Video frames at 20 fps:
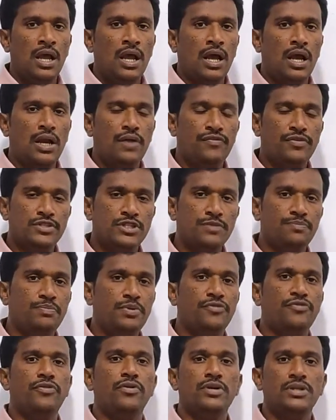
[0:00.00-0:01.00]
and if you see
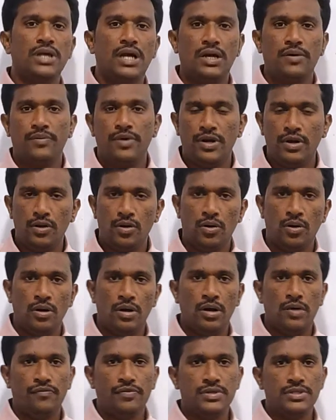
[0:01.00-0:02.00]
before that video,
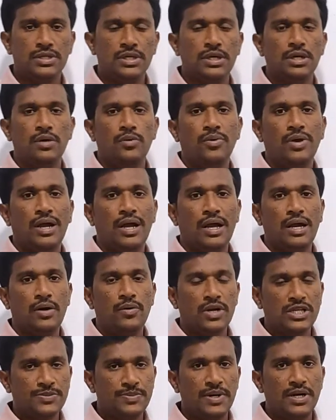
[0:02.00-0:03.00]
if you see we have
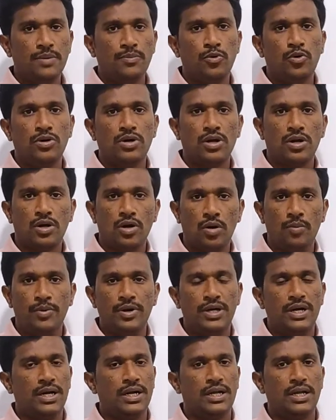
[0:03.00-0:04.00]
explained about a
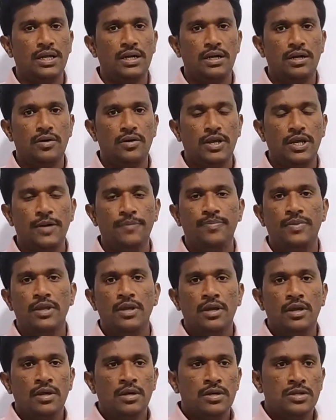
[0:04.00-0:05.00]
commutator.
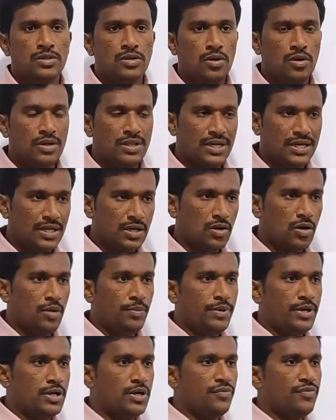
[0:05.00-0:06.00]
Okay, so in that
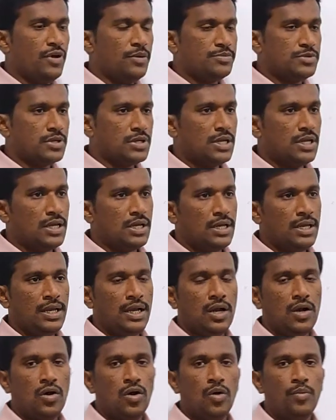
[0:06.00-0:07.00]
commutator, if you observe
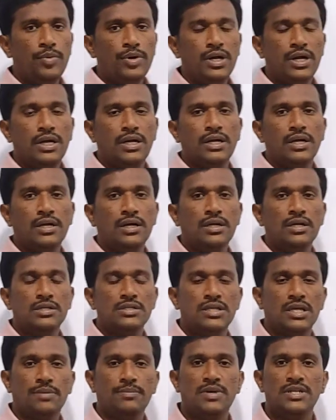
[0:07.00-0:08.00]
clearly, commutator
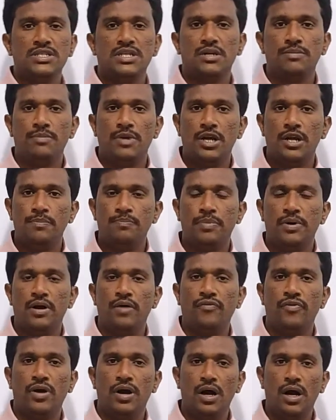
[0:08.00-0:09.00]
segments are made up
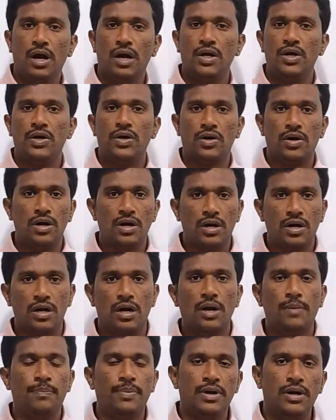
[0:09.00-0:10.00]
of hard drawn
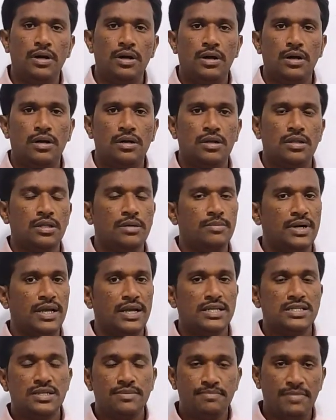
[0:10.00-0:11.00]
copper, nothing but I
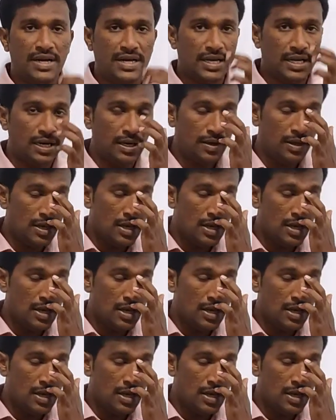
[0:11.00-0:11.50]
can say metal,